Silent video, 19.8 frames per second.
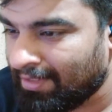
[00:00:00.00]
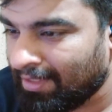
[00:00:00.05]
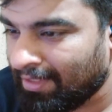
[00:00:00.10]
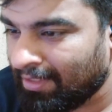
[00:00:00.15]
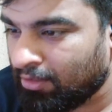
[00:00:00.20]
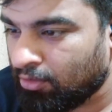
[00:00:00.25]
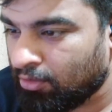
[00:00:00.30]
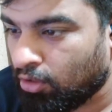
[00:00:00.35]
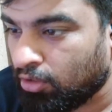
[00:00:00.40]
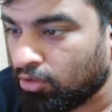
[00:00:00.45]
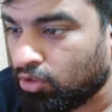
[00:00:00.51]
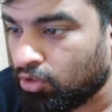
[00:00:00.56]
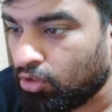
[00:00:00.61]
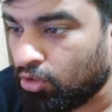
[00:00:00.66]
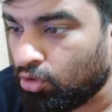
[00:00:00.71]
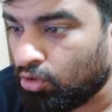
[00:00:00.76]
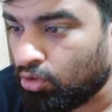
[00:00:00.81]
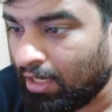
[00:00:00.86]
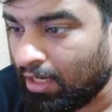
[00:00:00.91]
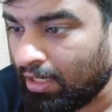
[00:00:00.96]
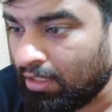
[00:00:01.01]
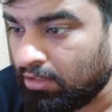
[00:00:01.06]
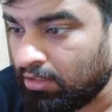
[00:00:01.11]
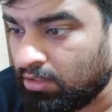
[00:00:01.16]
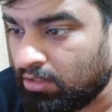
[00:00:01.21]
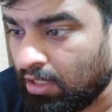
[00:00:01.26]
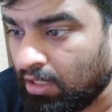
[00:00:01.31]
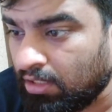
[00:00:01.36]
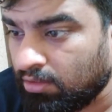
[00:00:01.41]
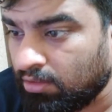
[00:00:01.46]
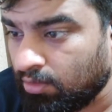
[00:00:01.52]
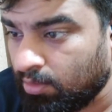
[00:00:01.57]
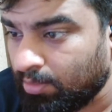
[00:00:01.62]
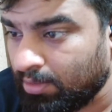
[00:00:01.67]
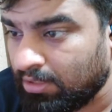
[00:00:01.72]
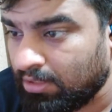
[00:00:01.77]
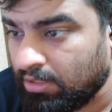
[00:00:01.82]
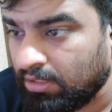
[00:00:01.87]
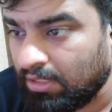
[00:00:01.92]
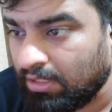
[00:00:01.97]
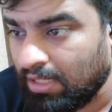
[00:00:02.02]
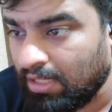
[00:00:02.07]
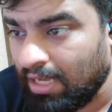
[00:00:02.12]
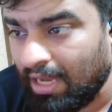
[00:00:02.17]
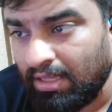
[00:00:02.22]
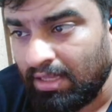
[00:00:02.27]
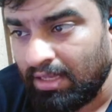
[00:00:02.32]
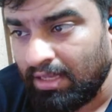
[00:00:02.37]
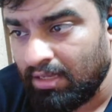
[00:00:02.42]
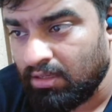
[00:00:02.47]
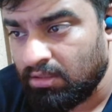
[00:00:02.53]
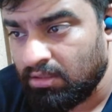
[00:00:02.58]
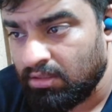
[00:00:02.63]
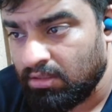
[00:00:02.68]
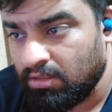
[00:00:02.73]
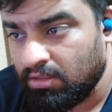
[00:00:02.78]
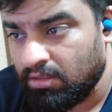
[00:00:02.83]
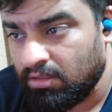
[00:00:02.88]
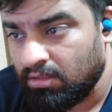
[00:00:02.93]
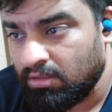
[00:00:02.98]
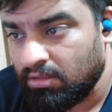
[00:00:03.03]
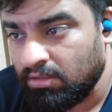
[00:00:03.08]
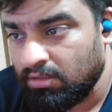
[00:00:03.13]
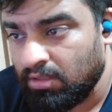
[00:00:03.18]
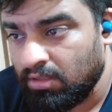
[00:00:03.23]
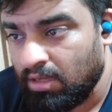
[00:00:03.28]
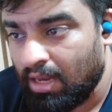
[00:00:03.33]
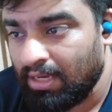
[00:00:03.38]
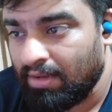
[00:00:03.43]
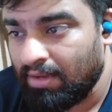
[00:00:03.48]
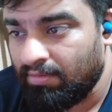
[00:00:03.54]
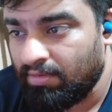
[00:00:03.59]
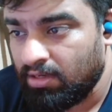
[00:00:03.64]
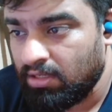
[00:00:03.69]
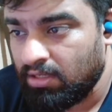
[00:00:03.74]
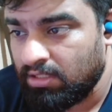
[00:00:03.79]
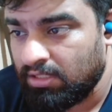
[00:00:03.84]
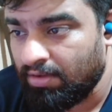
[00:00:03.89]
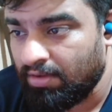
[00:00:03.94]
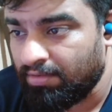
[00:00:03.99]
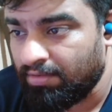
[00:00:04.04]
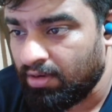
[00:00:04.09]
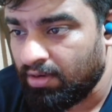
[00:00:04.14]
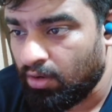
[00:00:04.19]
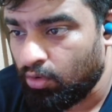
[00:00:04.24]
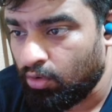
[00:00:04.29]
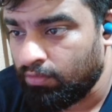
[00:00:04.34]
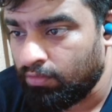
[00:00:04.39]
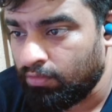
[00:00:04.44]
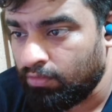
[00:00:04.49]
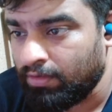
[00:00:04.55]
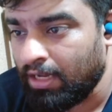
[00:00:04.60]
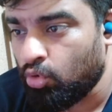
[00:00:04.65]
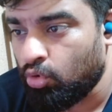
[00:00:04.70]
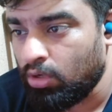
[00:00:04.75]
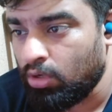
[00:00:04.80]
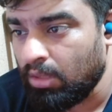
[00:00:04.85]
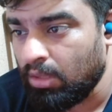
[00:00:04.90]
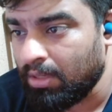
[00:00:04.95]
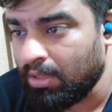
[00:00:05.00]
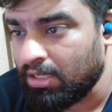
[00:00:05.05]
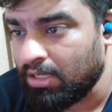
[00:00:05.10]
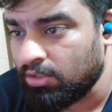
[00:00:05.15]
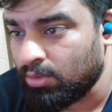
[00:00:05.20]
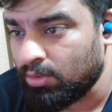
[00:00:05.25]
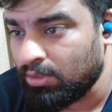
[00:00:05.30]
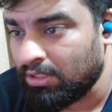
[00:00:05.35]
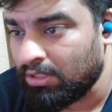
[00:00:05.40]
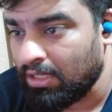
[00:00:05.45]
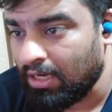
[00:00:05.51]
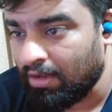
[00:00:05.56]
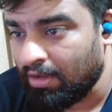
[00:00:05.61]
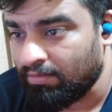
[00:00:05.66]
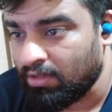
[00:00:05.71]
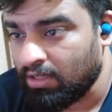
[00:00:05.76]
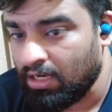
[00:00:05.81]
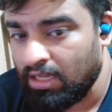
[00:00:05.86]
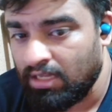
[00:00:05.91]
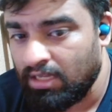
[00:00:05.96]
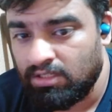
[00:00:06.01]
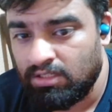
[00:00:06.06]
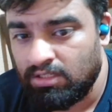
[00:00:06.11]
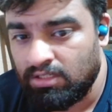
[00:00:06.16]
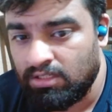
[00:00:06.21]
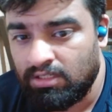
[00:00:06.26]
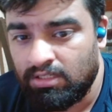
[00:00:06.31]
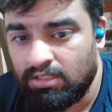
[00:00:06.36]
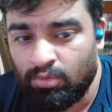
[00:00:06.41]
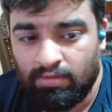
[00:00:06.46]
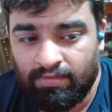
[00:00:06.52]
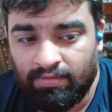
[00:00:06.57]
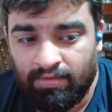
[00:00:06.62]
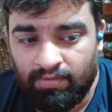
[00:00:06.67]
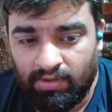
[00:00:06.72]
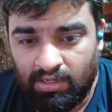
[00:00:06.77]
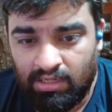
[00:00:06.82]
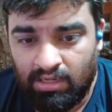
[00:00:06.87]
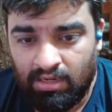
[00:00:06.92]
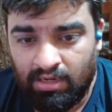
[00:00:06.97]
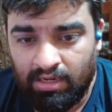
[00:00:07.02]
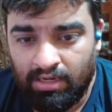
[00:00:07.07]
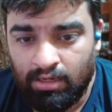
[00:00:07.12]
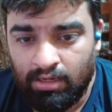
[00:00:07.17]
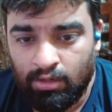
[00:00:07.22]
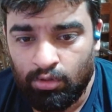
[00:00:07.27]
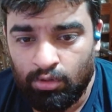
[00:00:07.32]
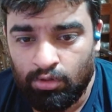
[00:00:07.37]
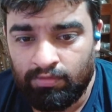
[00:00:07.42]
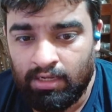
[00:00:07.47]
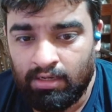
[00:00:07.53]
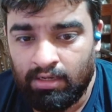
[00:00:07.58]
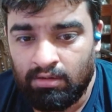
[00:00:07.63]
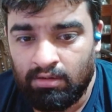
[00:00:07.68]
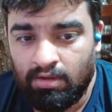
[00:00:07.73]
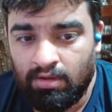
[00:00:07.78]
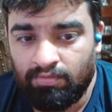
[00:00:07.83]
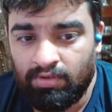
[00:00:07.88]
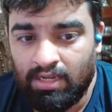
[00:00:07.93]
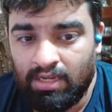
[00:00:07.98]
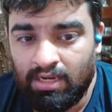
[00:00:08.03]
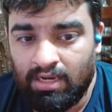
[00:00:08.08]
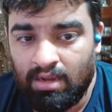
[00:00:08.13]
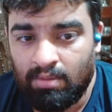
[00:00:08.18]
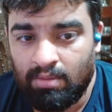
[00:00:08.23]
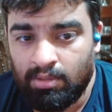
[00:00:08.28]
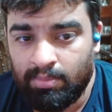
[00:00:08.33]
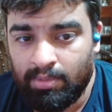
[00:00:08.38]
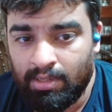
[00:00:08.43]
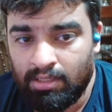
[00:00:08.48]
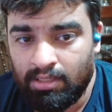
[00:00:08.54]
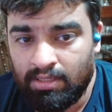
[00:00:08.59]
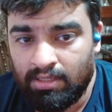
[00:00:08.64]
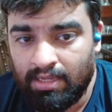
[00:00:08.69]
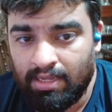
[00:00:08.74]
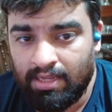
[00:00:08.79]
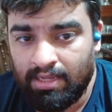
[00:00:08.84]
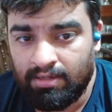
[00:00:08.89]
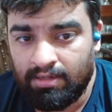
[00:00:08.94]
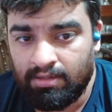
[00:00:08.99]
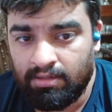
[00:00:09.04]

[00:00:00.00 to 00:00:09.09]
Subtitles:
What's on United's transfer business? I think I'll give it a 7 out of 10 only because we still have the Glazers. I would have given it an 8 out of 10 if we get Amrabat and